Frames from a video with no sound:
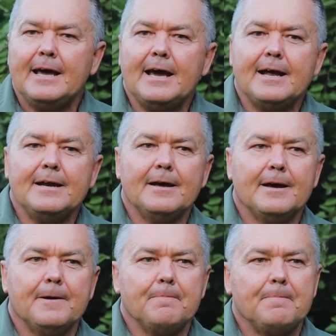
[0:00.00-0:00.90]
and
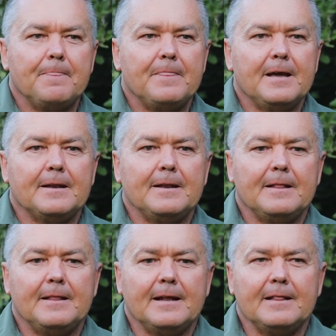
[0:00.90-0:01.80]

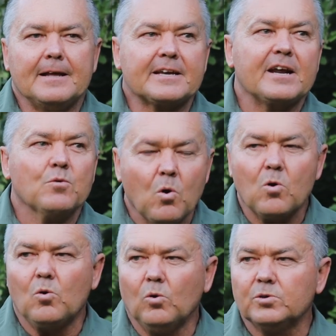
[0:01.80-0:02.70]
that can
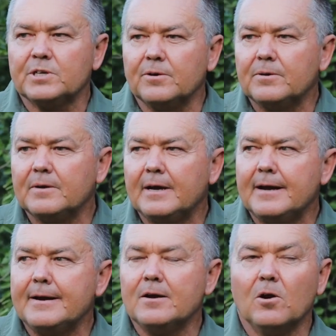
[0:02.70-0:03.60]
walk also
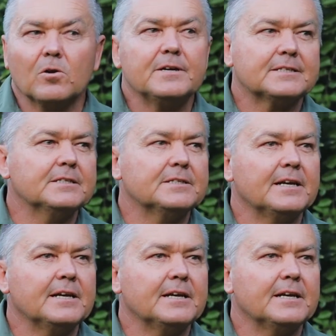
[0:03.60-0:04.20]
and long distance.